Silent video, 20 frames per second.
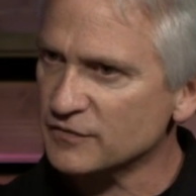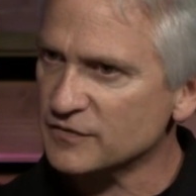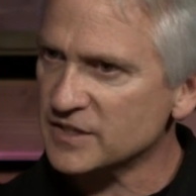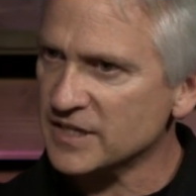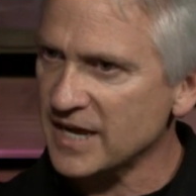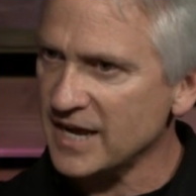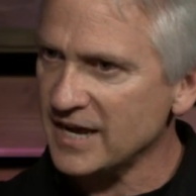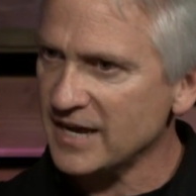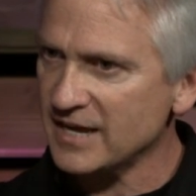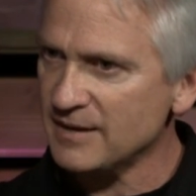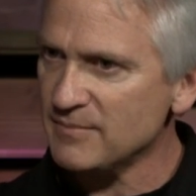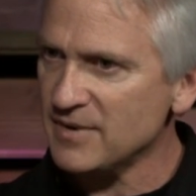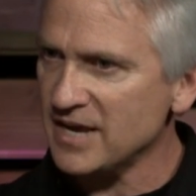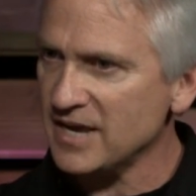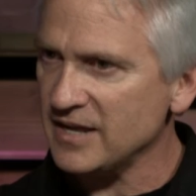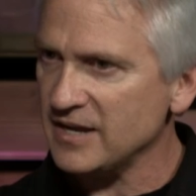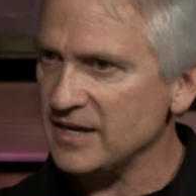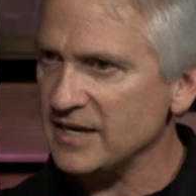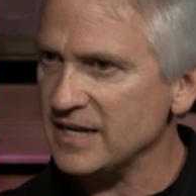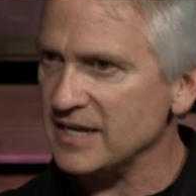of time
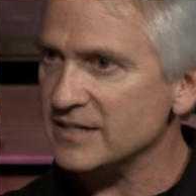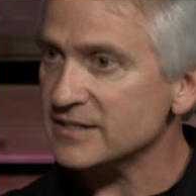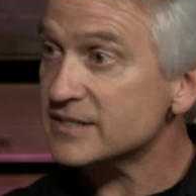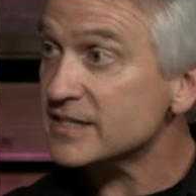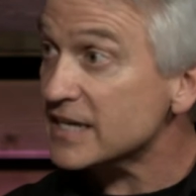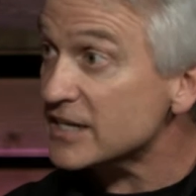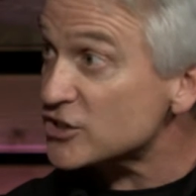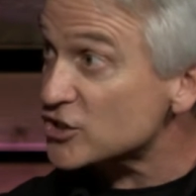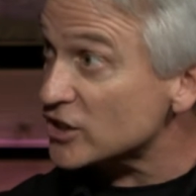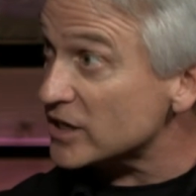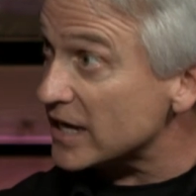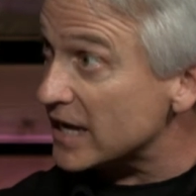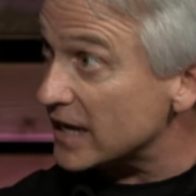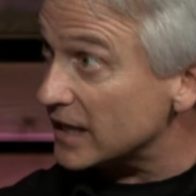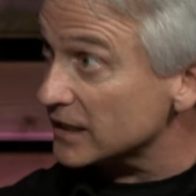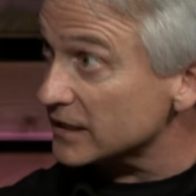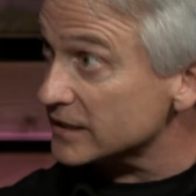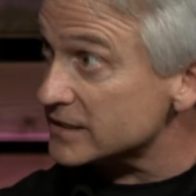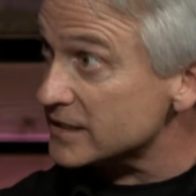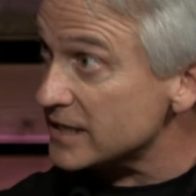and
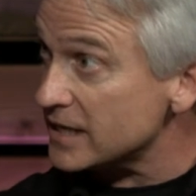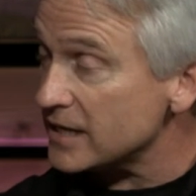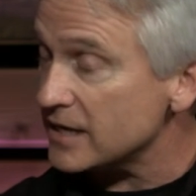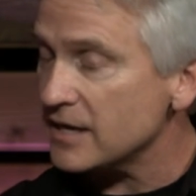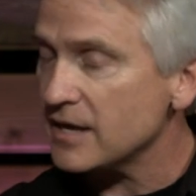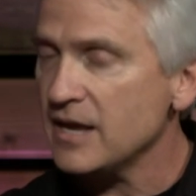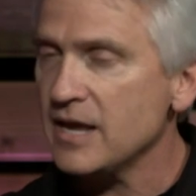intentionality